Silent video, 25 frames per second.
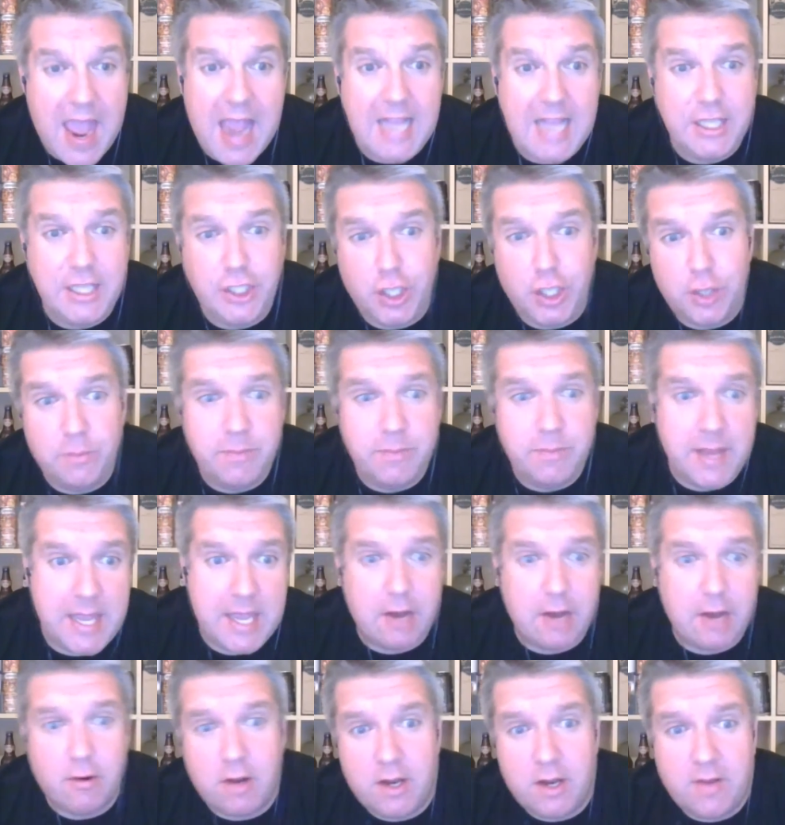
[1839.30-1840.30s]
aging
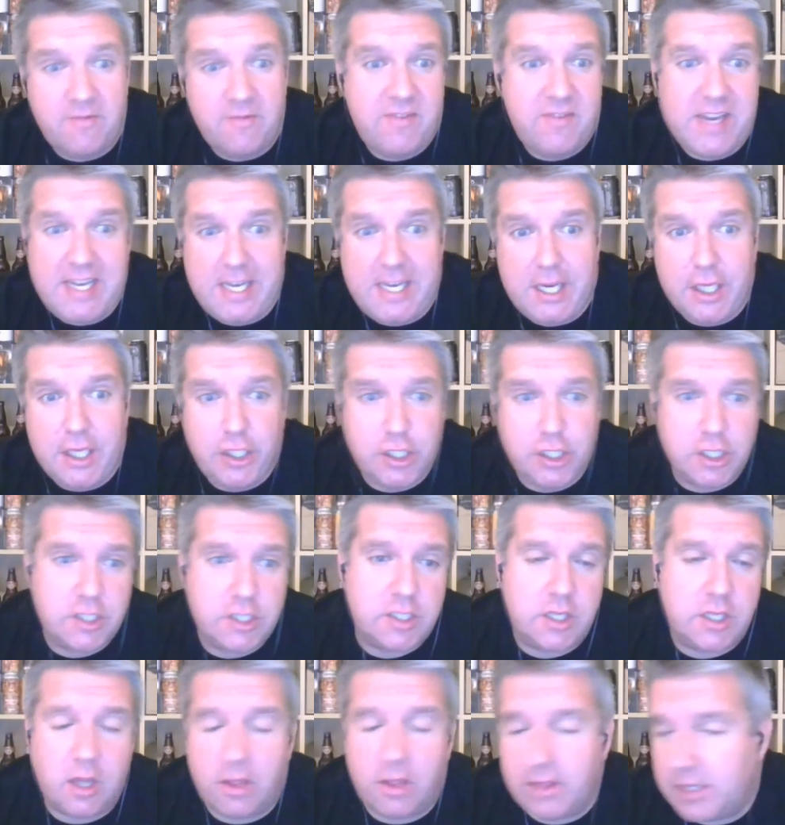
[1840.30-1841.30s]
beer and
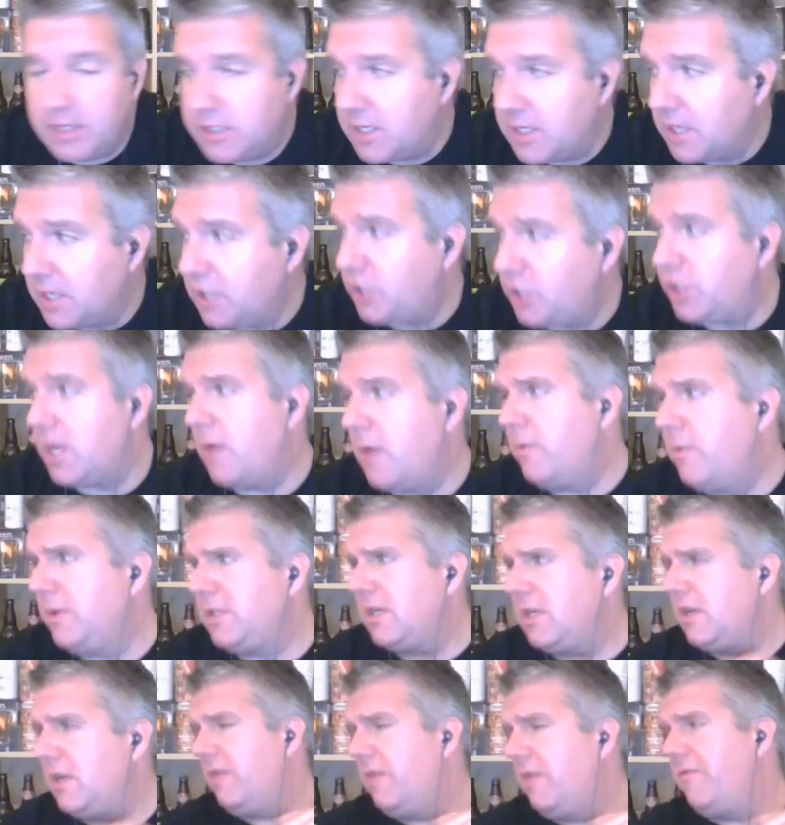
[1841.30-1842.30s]
vintages and all this kind of shit,
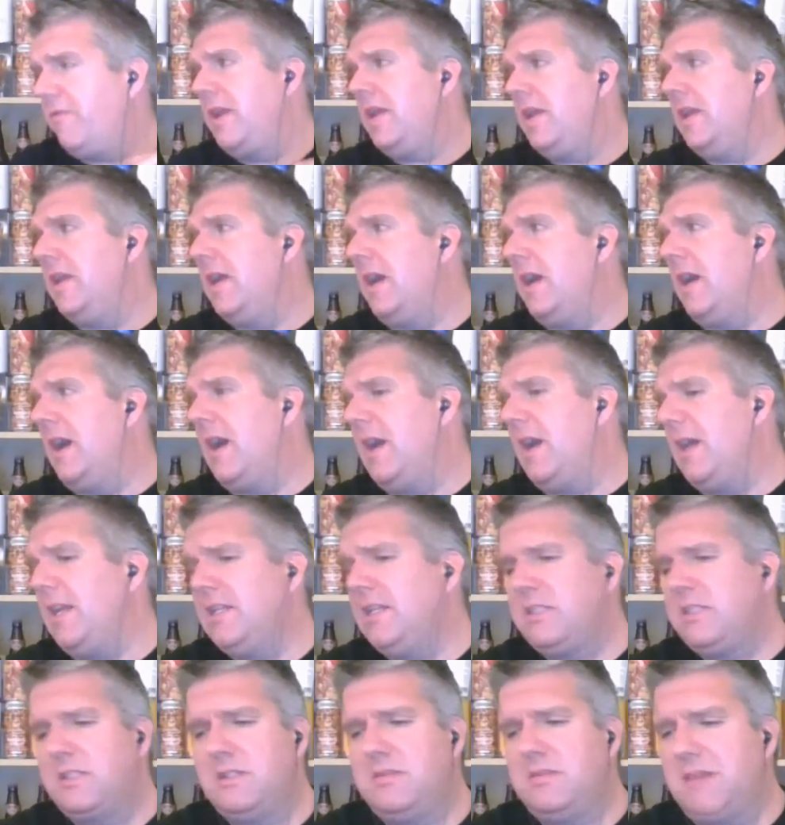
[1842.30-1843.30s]
which I don't think
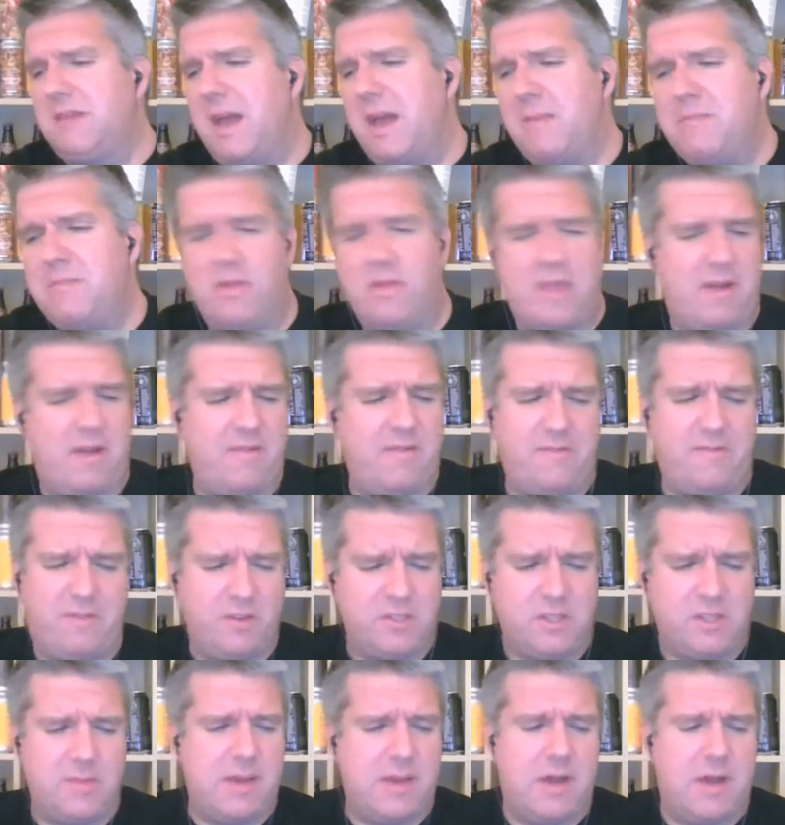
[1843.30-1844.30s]
is I'm not that
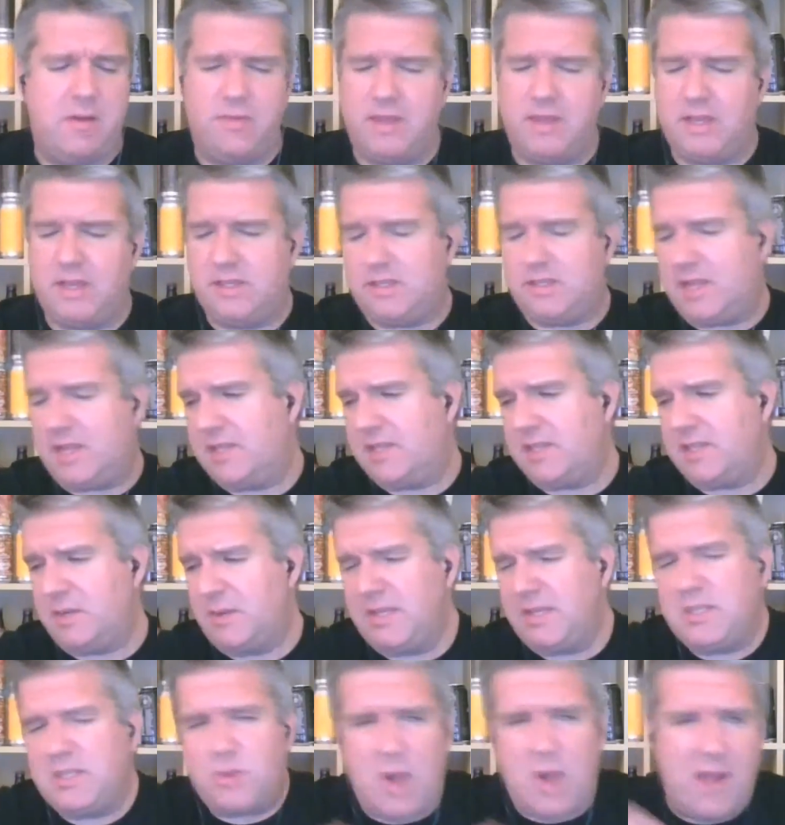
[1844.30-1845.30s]
fussed about these days. I
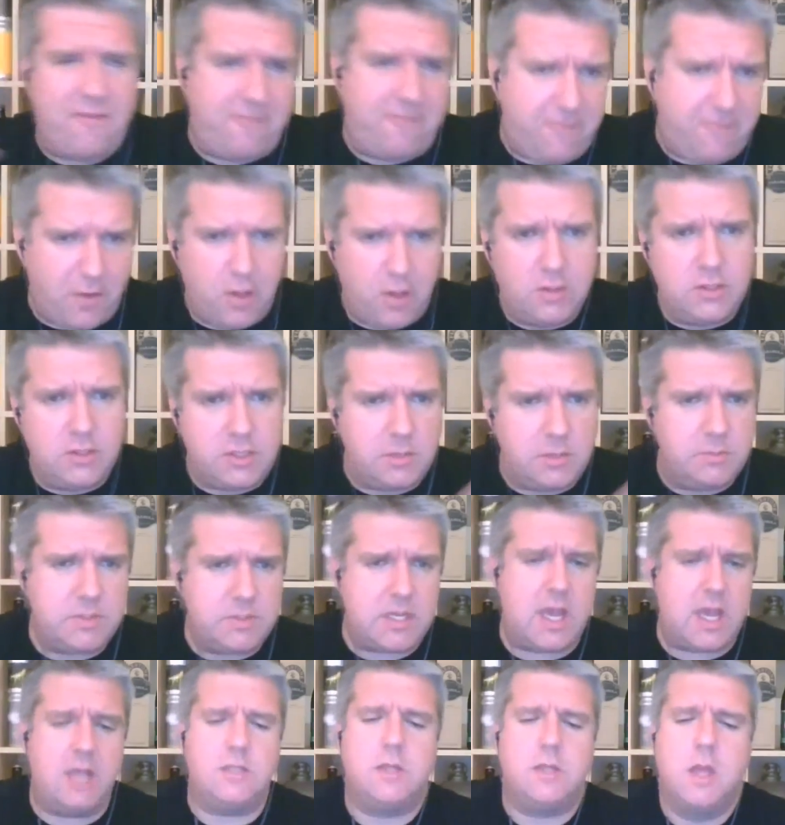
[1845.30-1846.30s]
mean, it's quite fun
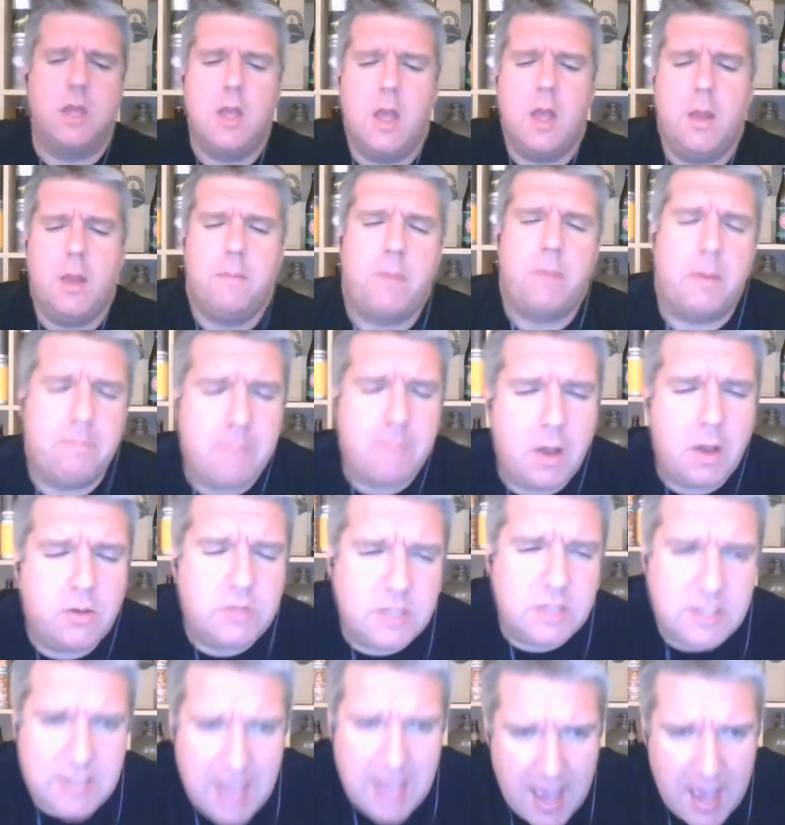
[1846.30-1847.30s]
sometimes, but
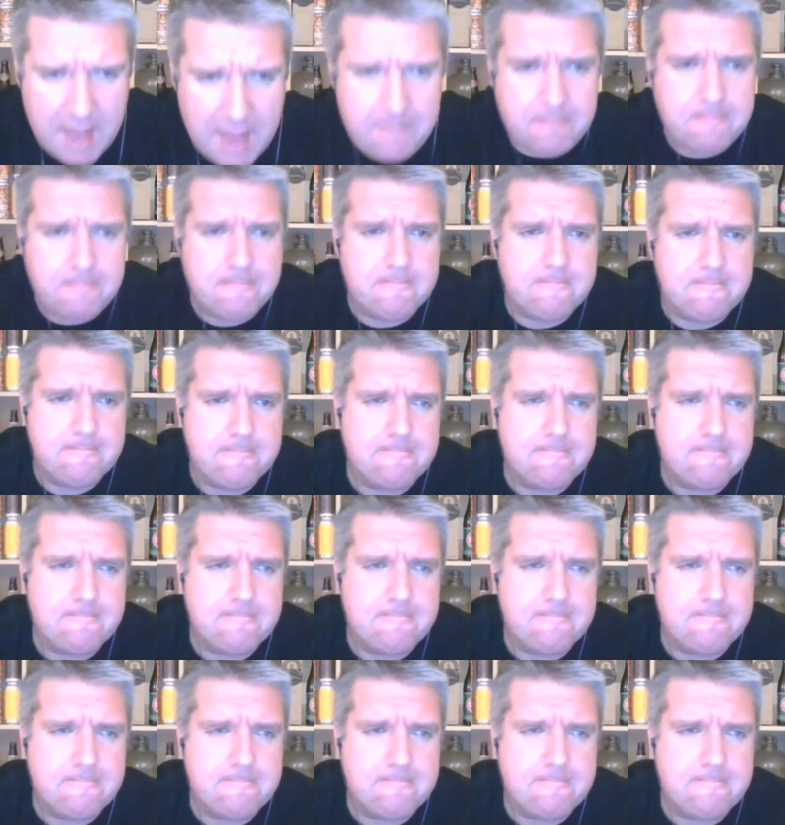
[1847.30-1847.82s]
most of the time,